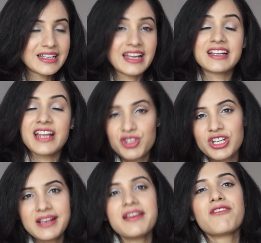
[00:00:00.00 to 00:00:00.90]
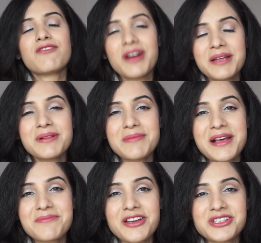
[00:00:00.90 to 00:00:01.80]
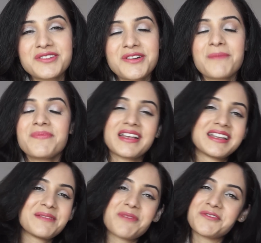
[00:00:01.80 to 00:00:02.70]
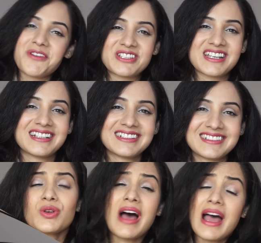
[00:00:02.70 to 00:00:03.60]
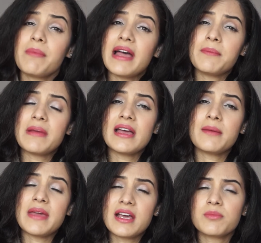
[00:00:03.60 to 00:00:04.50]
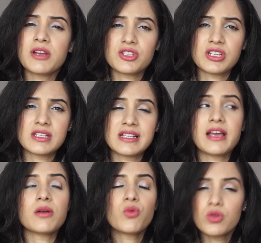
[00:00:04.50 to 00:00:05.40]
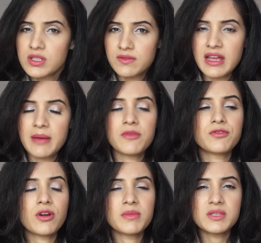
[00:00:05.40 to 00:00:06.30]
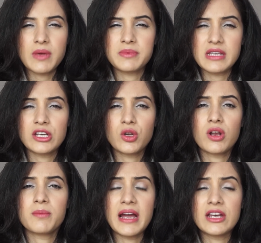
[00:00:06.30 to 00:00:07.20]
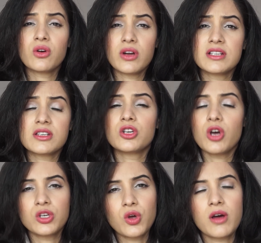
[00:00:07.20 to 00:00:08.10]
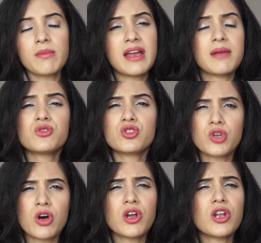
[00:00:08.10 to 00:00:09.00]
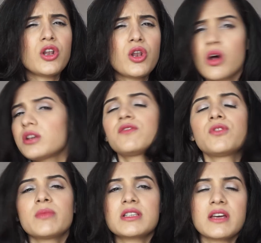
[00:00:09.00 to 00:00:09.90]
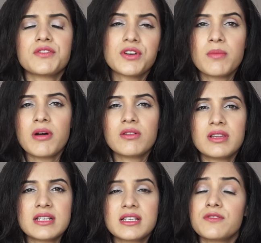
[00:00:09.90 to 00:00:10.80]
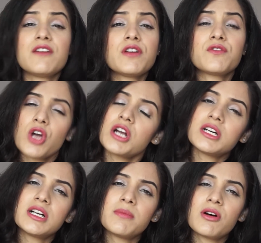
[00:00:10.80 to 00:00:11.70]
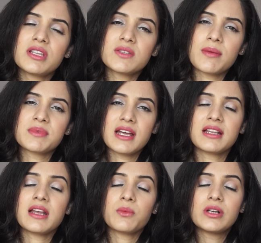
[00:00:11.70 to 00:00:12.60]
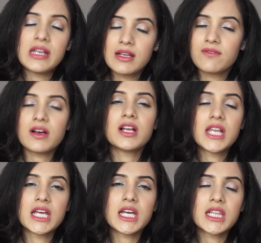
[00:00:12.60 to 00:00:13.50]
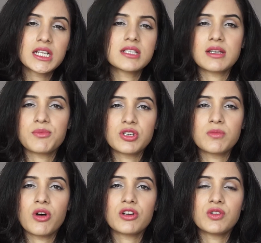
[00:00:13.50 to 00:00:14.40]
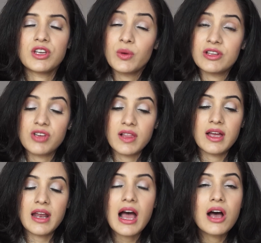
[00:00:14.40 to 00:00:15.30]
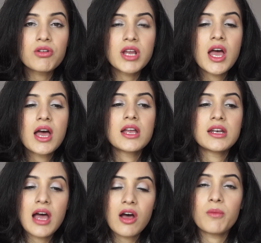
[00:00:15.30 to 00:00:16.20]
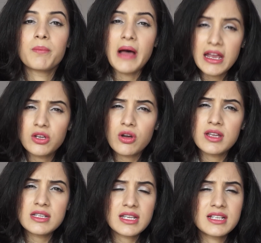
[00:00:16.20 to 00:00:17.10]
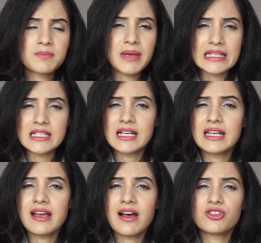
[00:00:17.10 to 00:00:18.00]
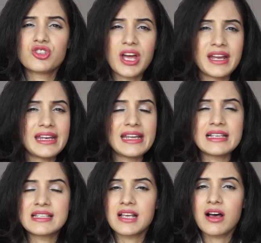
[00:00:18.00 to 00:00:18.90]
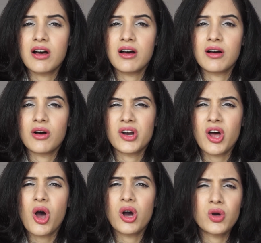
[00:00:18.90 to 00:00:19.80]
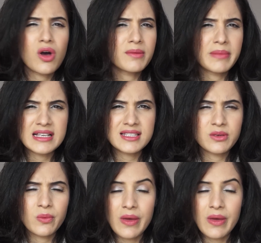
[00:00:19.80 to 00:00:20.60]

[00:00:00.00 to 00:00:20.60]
like legitly affordable makeup brushes from, then keep on watching. So I buy my makeup brushes, like most of them, from this website called bindcoins.com, and I'm sure a lot of you must have heard about this. If you've not heard about this website, then I would leave a link in the description box. You can go and check that out. Now Bindcoins is basically a Chinese or a Hong Kong based